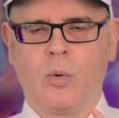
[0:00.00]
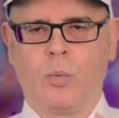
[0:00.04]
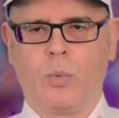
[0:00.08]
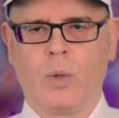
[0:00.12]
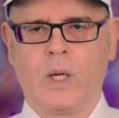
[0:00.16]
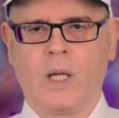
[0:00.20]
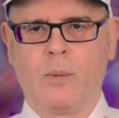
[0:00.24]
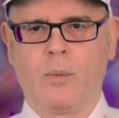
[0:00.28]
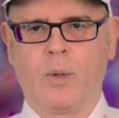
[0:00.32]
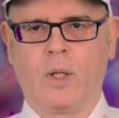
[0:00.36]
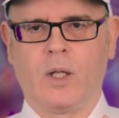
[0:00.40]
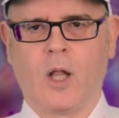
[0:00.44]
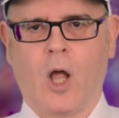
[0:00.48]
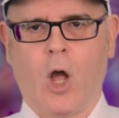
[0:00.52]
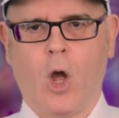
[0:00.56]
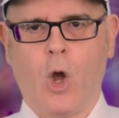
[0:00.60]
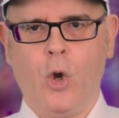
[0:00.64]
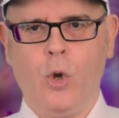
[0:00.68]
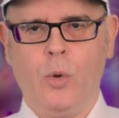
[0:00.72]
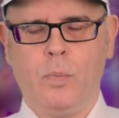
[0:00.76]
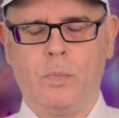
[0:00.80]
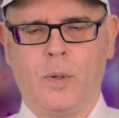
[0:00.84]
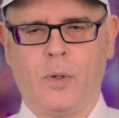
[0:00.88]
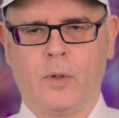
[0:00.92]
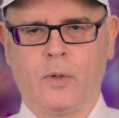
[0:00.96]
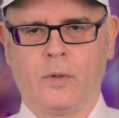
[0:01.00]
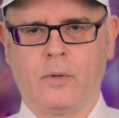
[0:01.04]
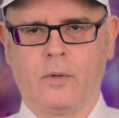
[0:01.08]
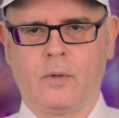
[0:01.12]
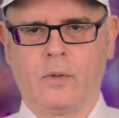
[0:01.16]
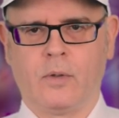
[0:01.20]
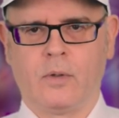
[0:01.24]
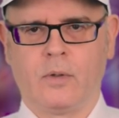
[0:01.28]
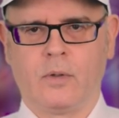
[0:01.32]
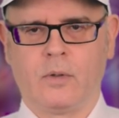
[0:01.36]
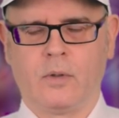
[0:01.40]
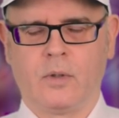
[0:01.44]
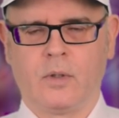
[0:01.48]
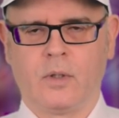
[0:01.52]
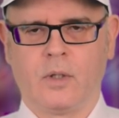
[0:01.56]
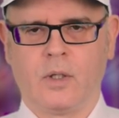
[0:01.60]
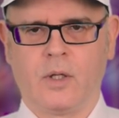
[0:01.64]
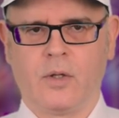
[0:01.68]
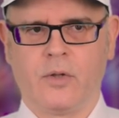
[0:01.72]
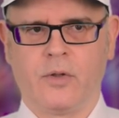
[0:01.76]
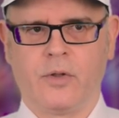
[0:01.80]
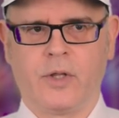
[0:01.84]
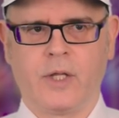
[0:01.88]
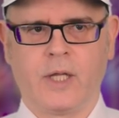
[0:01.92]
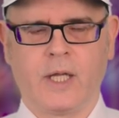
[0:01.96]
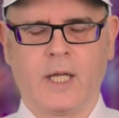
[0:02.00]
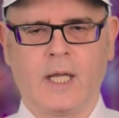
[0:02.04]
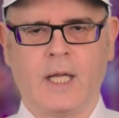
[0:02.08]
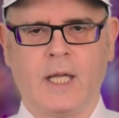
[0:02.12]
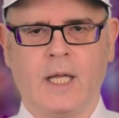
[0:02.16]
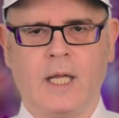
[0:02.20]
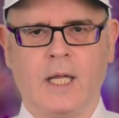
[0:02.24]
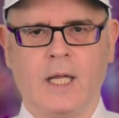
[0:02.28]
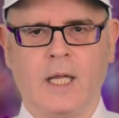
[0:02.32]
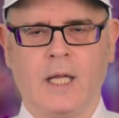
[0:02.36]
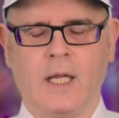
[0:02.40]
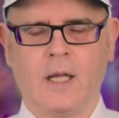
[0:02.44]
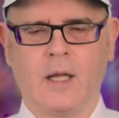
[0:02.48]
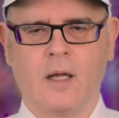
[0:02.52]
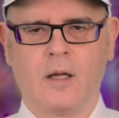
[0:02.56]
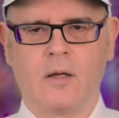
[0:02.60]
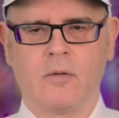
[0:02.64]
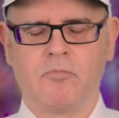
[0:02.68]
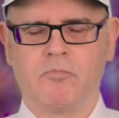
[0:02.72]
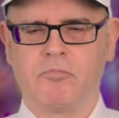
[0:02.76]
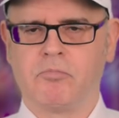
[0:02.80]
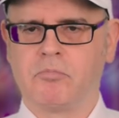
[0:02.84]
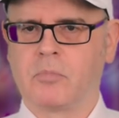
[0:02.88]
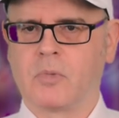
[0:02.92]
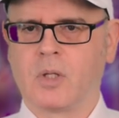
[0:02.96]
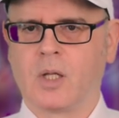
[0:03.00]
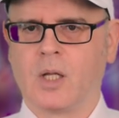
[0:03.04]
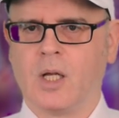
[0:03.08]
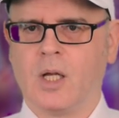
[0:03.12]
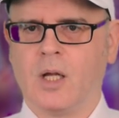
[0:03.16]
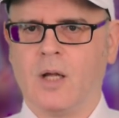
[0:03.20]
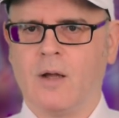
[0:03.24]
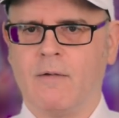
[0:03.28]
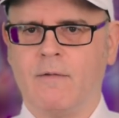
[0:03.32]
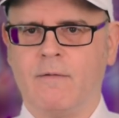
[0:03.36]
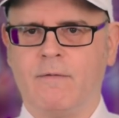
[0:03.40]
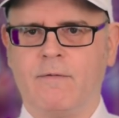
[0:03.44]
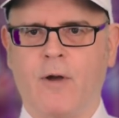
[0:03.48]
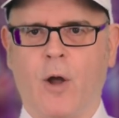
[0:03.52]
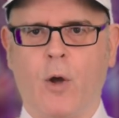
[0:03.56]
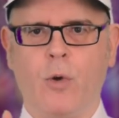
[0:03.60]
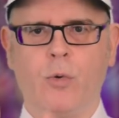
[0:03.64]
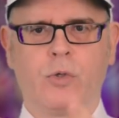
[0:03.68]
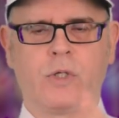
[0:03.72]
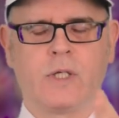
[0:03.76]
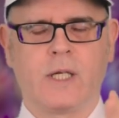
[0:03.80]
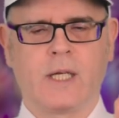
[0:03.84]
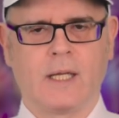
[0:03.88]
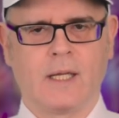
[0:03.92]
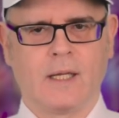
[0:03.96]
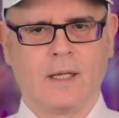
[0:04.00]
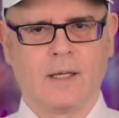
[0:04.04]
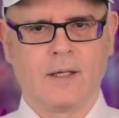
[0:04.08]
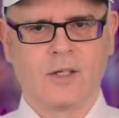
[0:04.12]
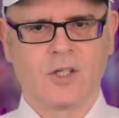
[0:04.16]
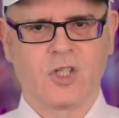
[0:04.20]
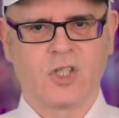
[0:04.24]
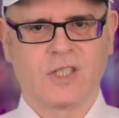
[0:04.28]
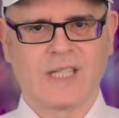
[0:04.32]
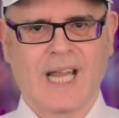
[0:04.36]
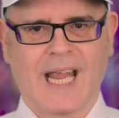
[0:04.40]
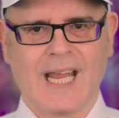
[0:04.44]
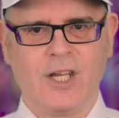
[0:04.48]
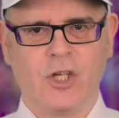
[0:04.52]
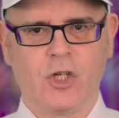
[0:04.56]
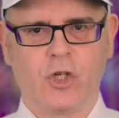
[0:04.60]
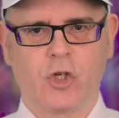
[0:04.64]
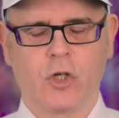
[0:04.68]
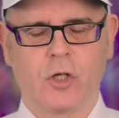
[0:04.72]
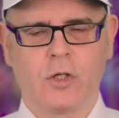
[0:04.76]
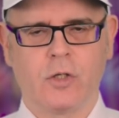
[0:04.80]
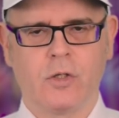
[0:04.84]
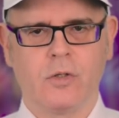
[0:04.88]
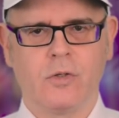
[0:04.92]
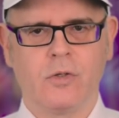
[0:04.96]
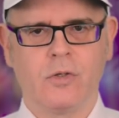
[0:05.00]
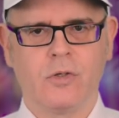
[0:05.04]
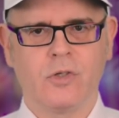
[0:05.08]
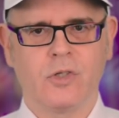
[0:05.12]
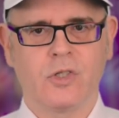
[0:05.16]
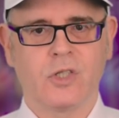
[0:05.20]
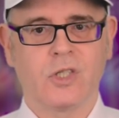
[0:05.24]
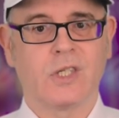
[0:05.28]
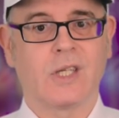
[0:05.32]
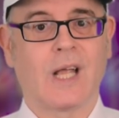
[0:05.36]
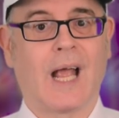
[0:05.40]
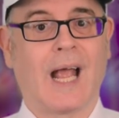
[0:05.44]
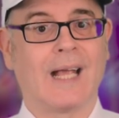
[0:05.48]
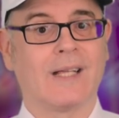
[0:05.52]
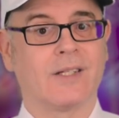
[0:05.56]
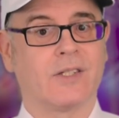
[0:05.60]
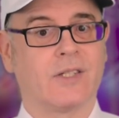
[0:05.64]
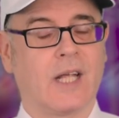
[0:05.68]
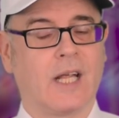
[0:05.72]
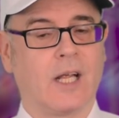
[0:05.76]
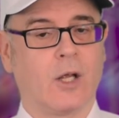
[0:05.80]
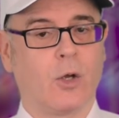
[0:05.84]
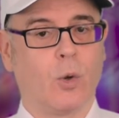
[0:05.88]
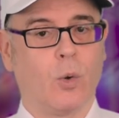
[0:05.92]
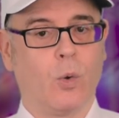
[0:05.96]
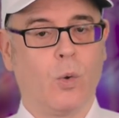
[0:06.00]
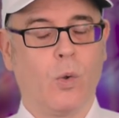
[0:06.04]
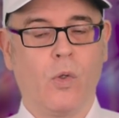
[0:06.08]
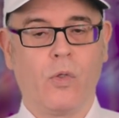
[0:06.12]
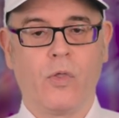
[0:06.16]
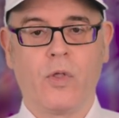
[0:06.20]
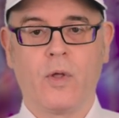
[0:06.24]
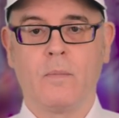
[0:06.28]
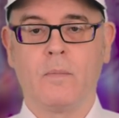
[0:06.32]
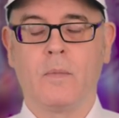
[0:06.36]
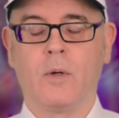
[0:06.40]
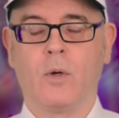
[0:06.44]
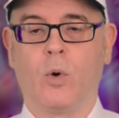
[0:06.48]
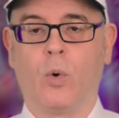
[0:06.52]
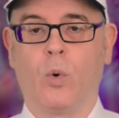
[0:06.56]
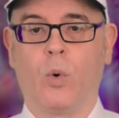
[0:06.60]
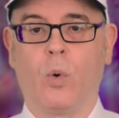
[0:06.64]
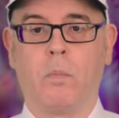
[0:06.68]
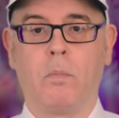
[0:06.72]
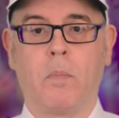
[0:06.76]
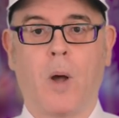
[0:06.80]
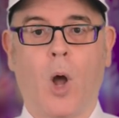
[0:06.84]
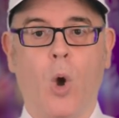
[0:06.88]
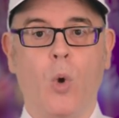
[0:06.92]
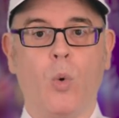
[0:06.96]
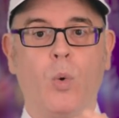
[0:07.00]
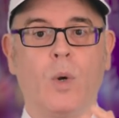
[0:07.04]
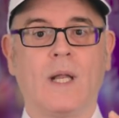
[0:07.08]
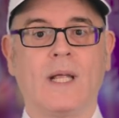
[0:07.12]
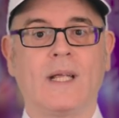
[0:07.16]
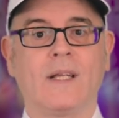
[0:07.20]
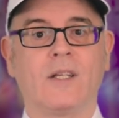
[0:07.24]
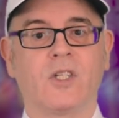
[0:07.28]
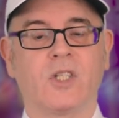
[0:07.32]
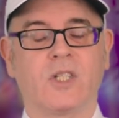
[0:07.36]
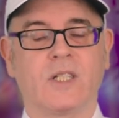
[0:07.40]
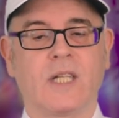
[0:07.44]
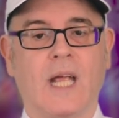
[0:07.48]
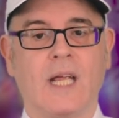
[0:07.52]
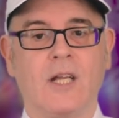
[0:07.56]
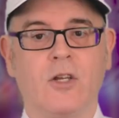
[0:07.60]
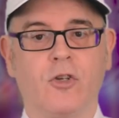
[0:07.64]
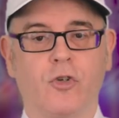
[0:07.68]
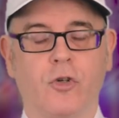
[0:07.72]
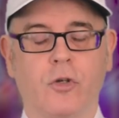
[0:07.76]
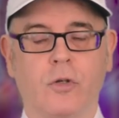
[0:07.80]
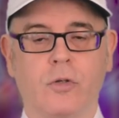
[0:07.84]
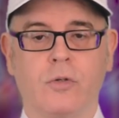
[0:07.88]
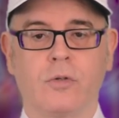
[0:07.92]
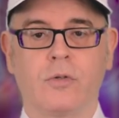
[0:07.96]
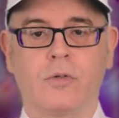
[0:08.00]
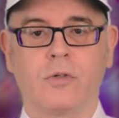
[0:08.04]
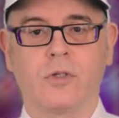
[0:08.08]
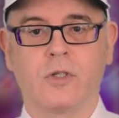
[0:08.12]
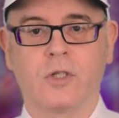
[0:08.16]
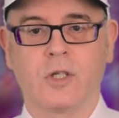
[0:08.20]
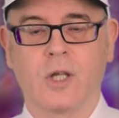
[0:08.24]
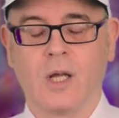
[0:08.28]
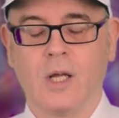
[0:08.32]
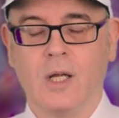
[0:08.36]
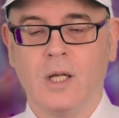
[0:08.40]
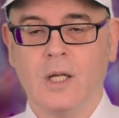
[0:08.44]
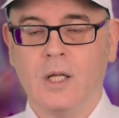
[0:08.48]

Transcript: we will open the voting stations, as they call them, or polling stations.